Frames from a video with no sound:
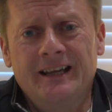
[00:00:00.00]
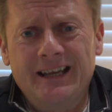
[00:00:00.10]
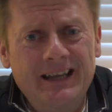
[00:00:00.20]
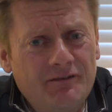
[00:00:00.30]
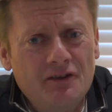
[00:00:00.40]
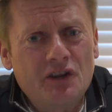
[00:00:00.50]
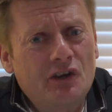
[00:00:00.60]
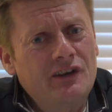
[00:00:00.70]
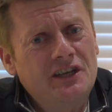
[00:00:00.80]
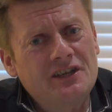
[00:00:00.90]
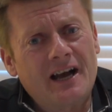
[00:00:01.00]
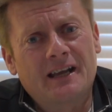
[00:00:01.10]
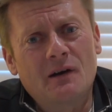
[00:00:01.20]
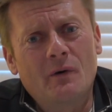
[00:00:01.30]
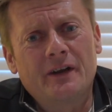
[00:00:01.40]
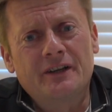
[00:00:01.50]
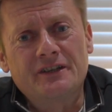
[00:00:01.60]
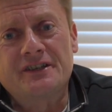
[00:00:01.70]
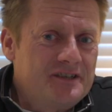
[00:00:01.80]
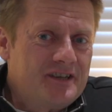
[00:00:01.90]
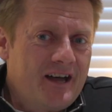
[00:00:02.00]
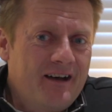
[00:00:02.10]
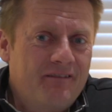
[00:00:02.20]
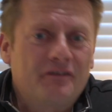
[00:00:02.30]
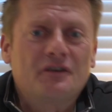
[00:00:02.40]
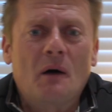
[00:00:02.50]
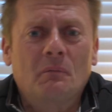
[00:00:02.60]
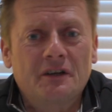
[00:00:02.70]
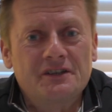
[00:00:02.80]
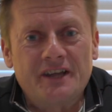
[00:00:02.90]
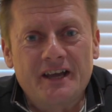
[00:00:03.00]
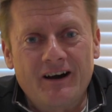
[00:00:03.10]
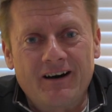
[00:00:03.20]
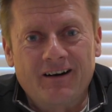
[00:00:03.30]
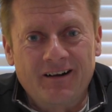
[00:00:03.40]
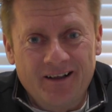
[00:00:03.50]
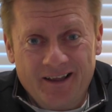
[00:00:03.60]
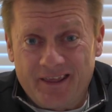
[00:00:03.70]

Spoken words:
even the green jacket winners, as phenomenal as they are,